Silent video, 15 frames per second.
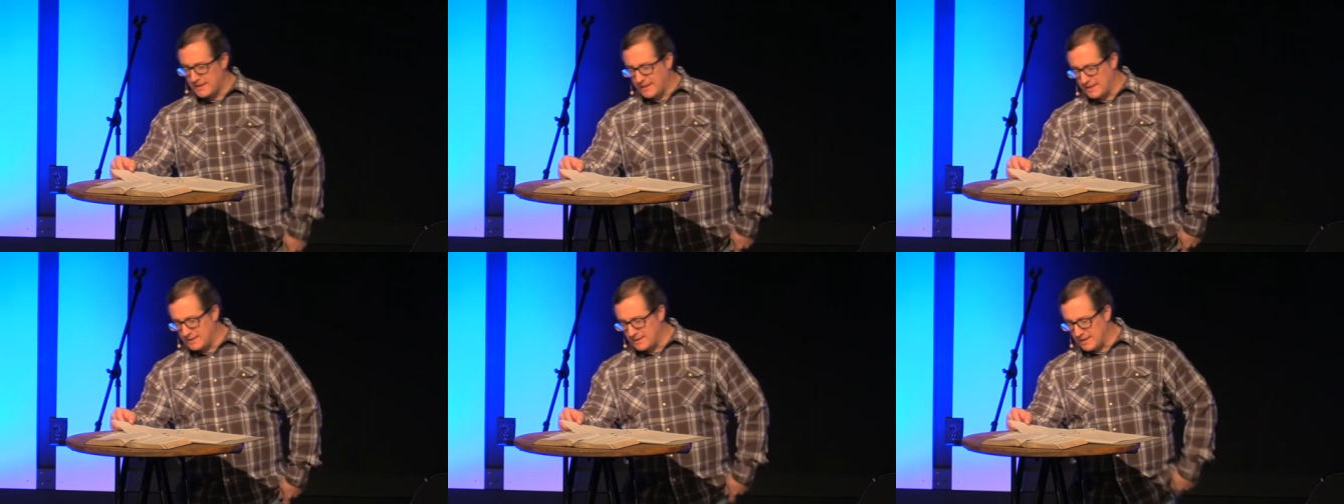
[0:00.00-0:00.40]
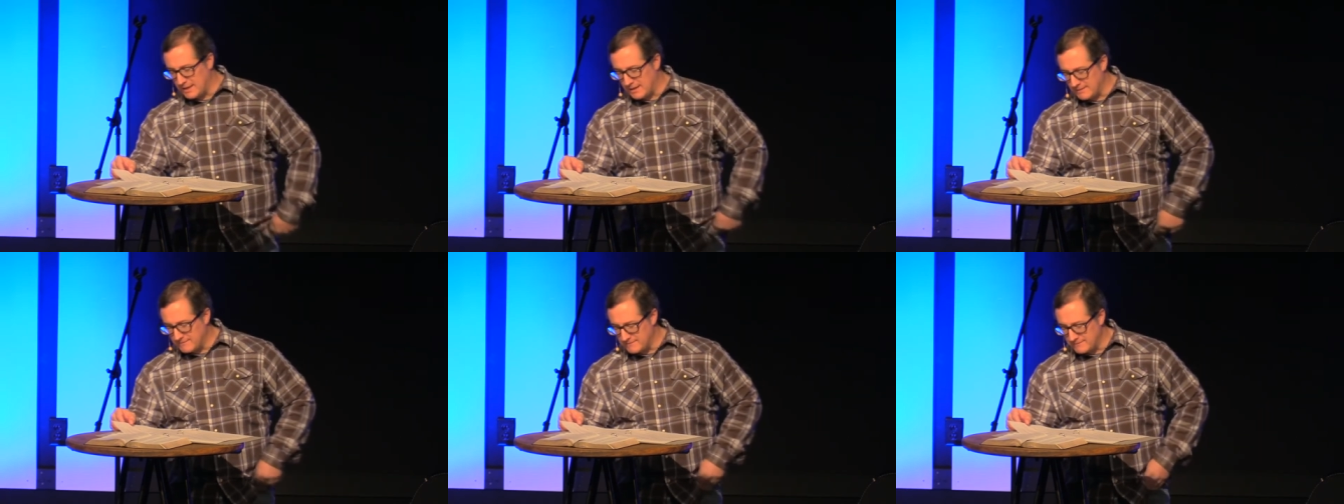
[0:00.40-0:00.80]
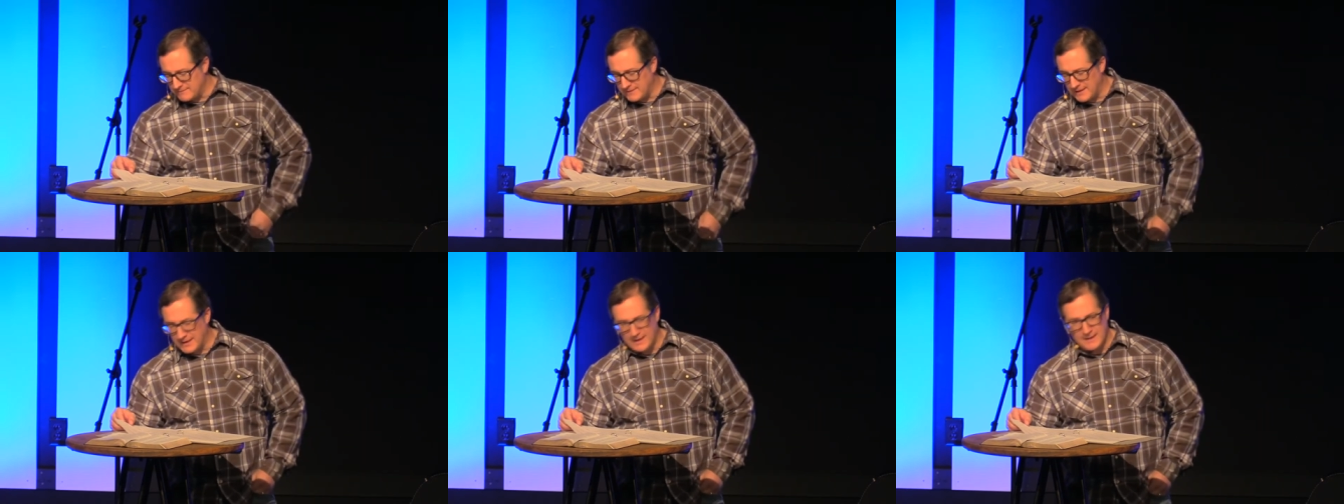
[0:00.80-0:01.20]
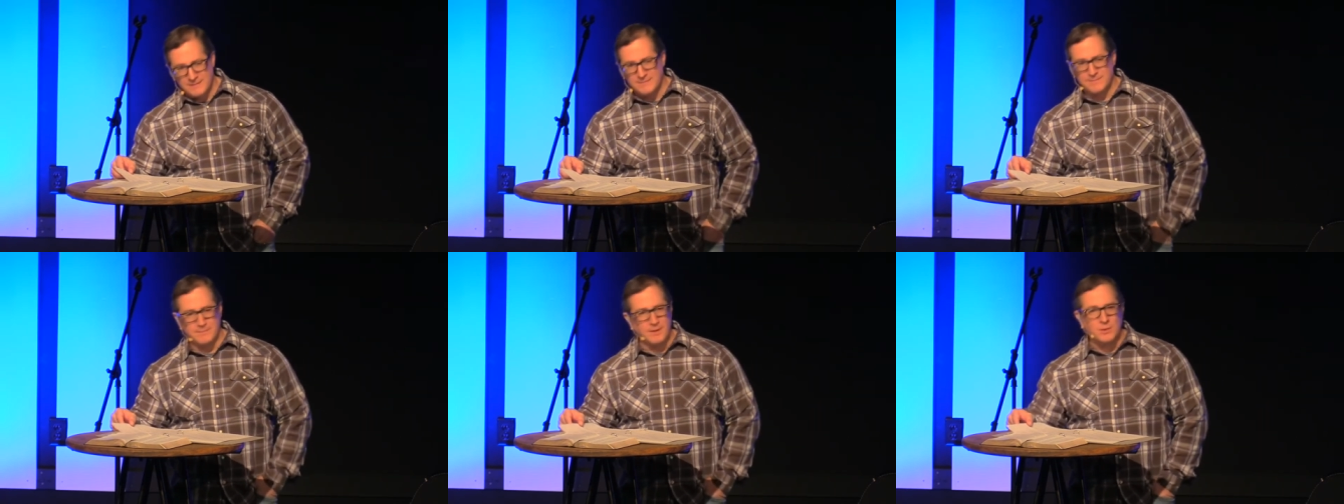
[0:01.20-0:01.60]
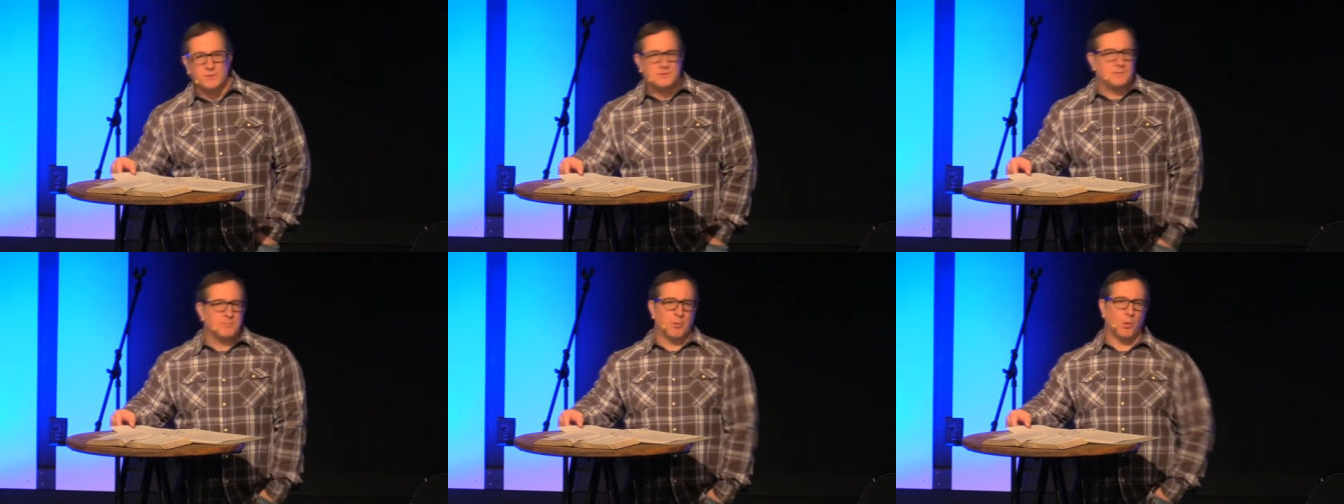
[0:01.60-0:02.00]
And
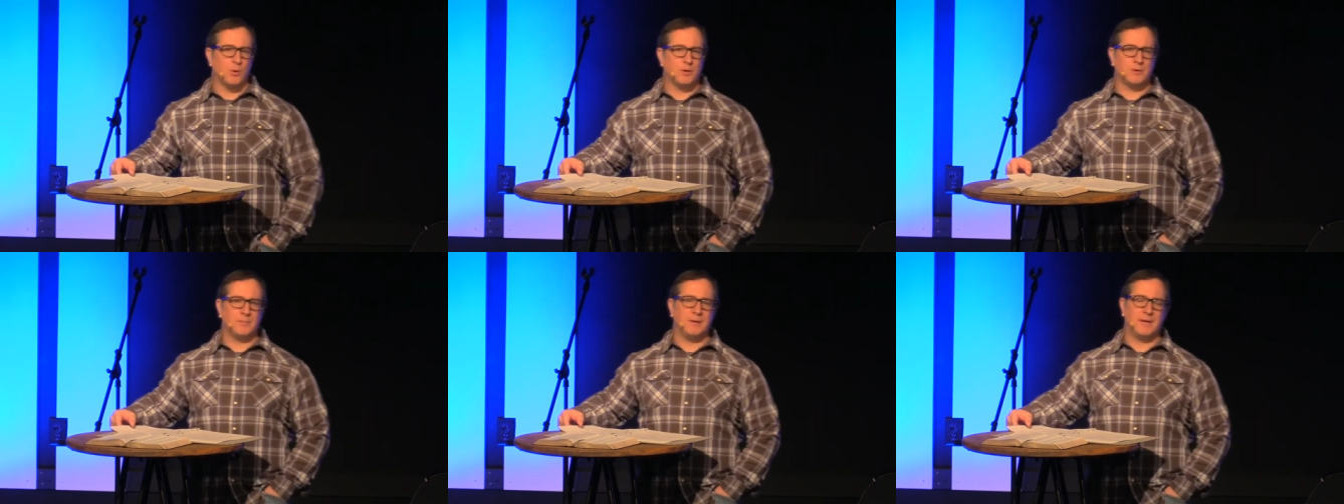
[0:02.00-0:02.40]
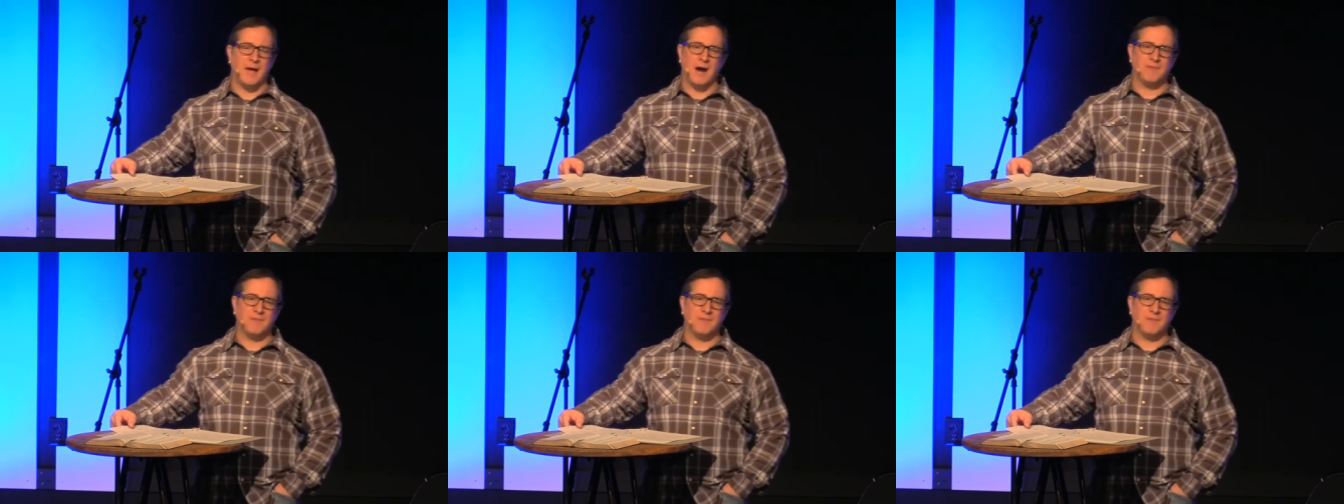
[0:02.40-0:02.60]
milk's important to me.